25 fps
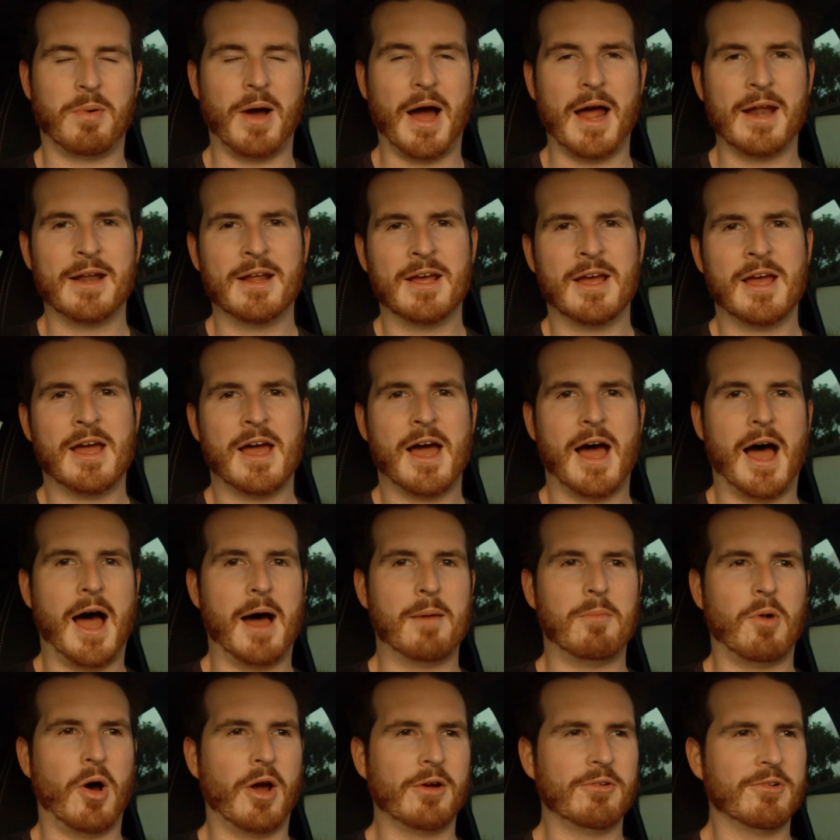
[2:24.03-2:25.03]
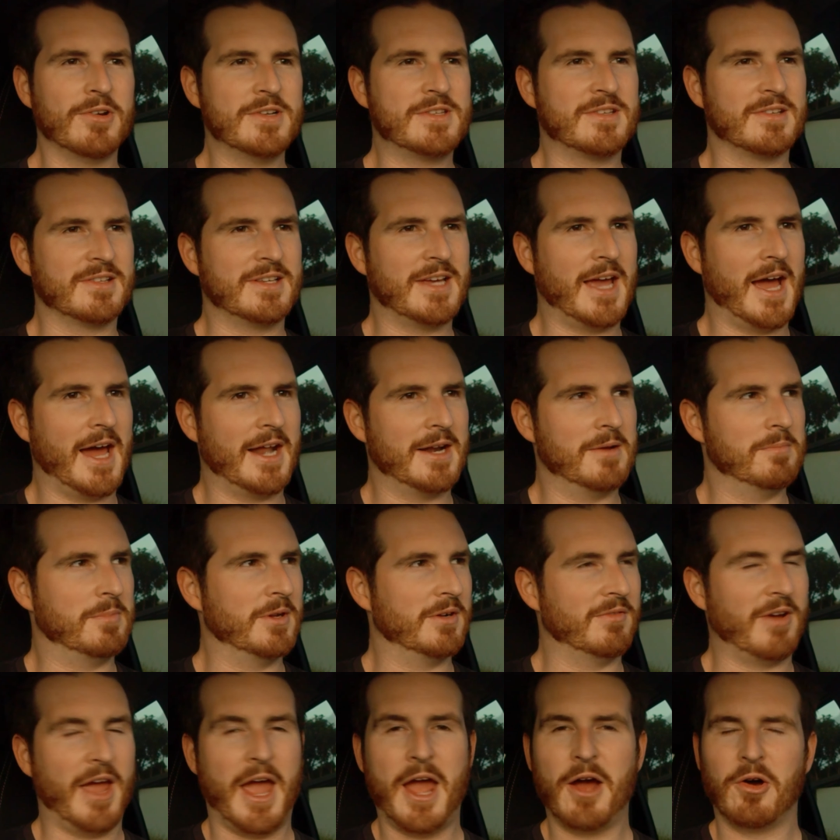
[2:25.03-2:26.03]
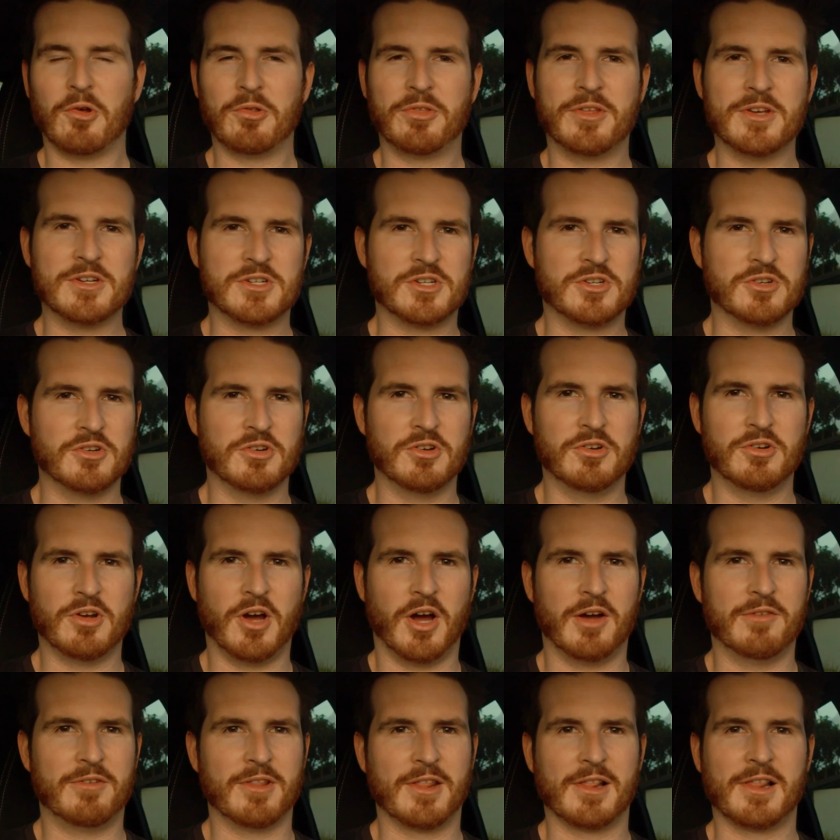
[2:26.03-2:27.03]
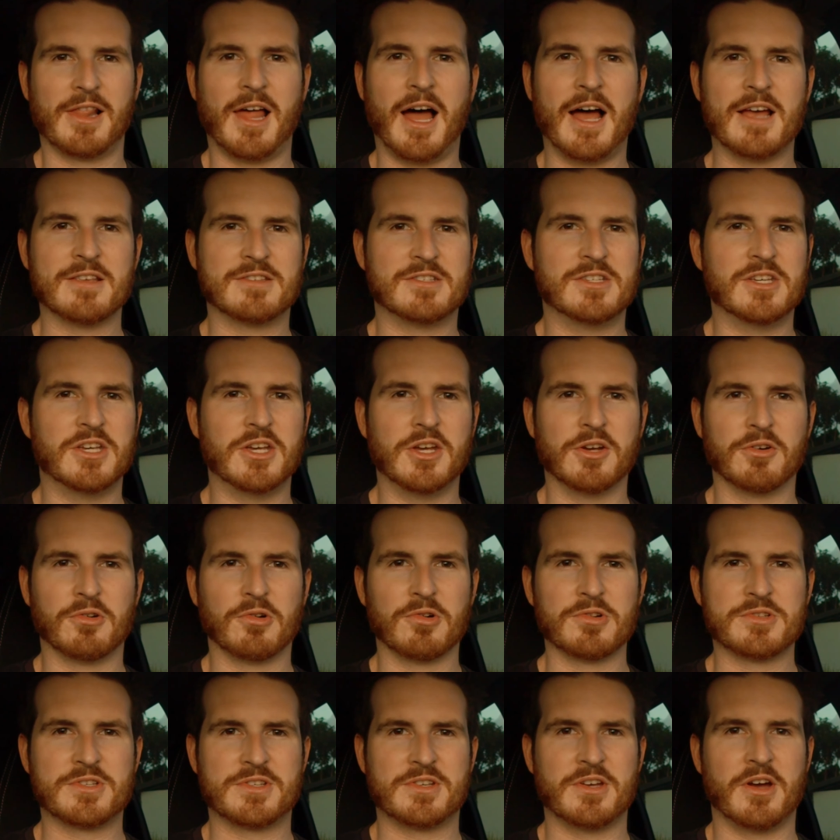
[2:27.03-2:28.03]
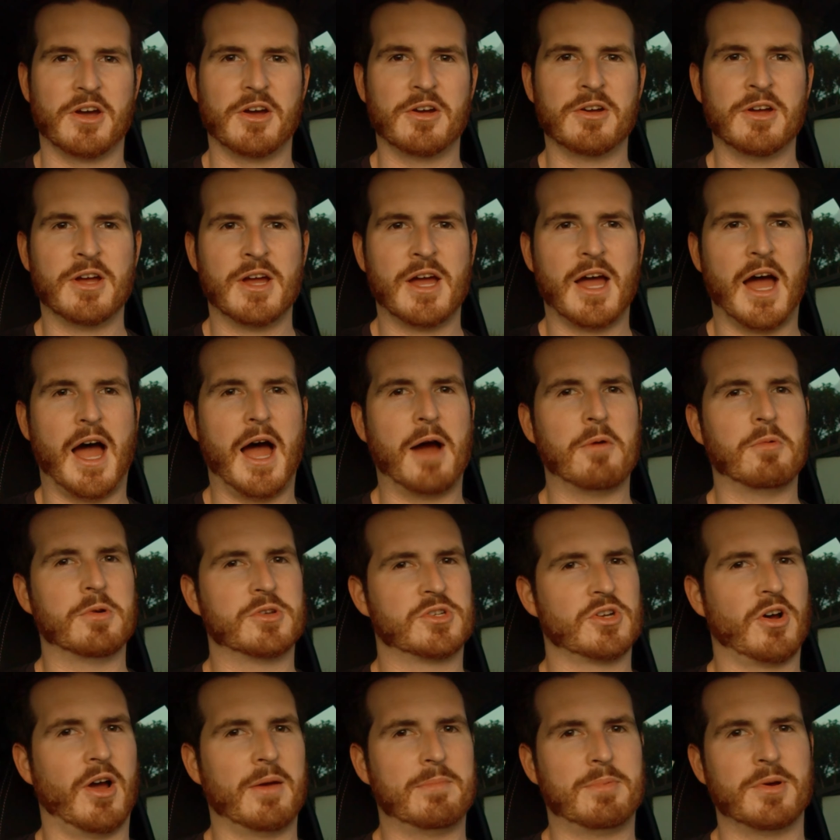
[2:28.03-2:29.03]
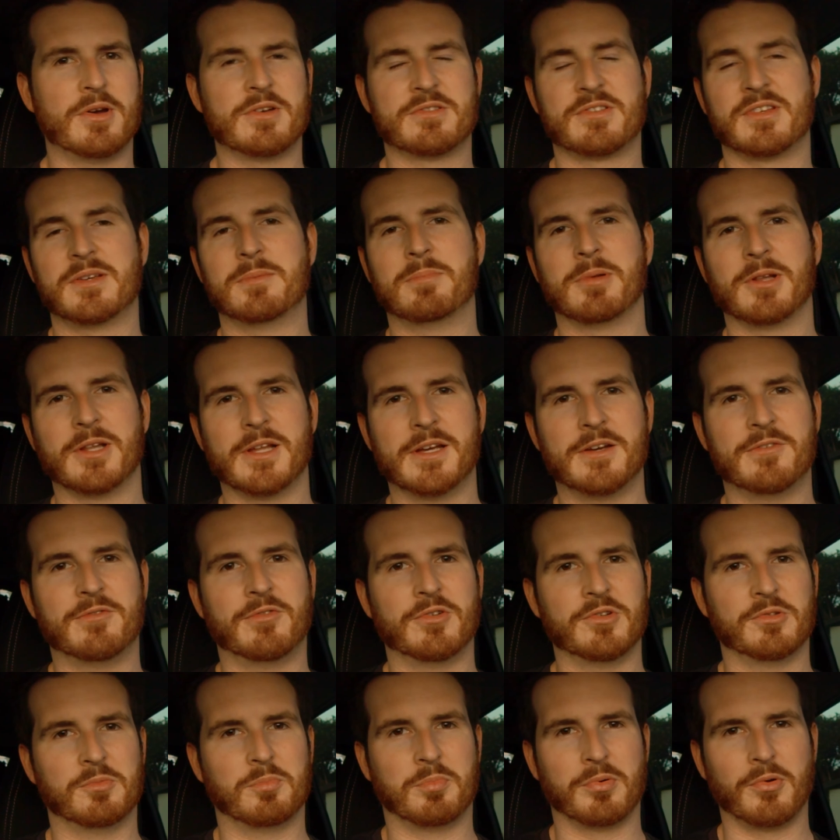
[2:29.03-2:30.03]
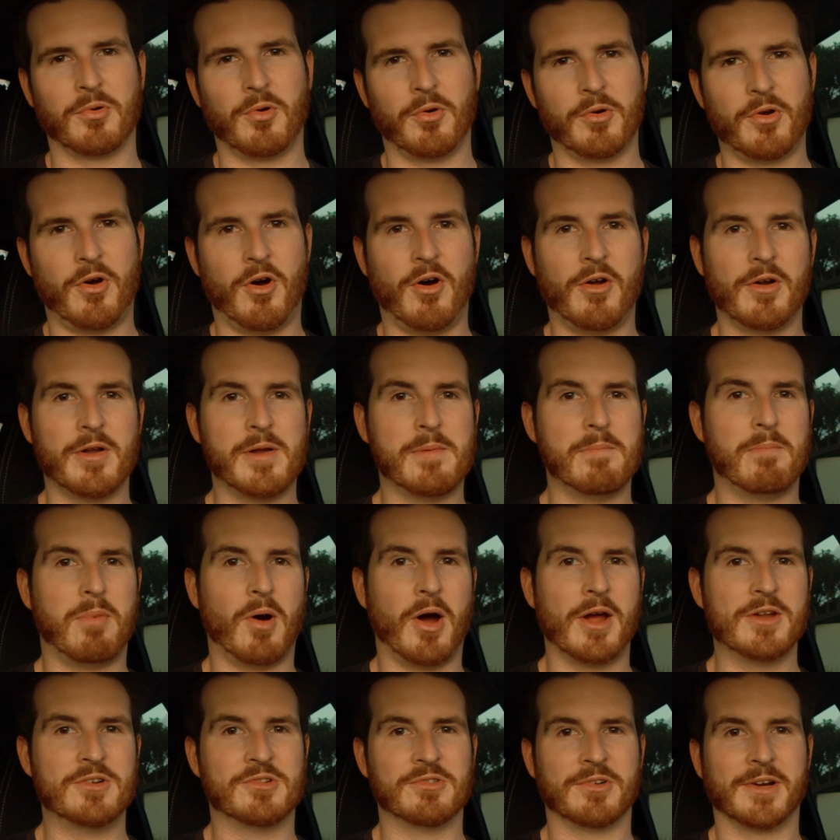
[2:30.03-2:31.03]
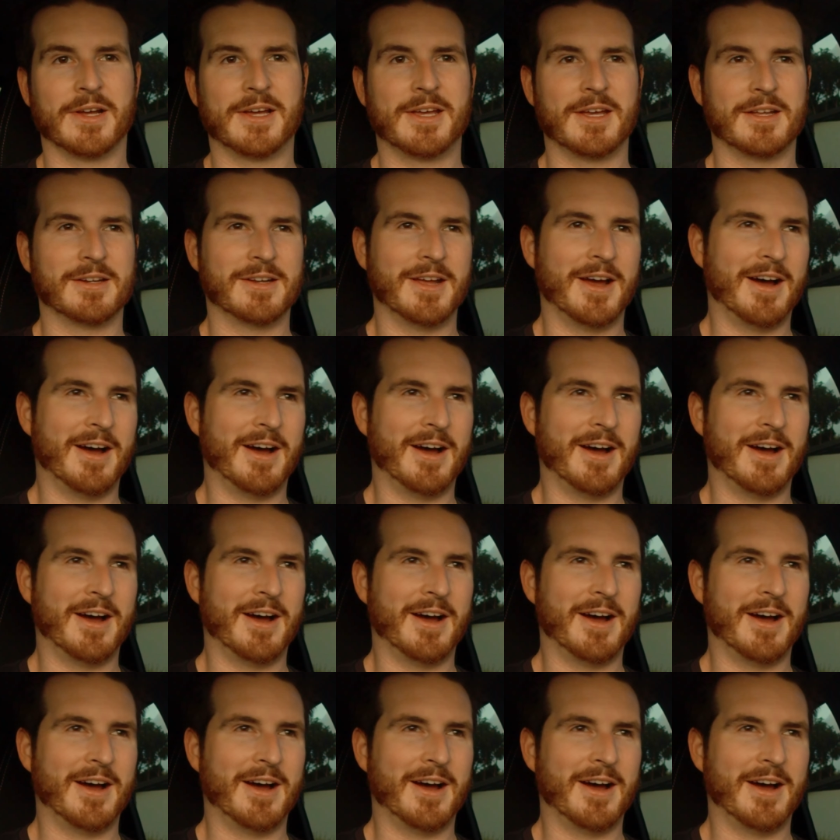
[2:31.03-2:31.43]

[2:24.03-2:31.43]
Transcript: But um, I recently had a bit of a health issue over the last year or so, uh, which I personally believe was brought on by drinking.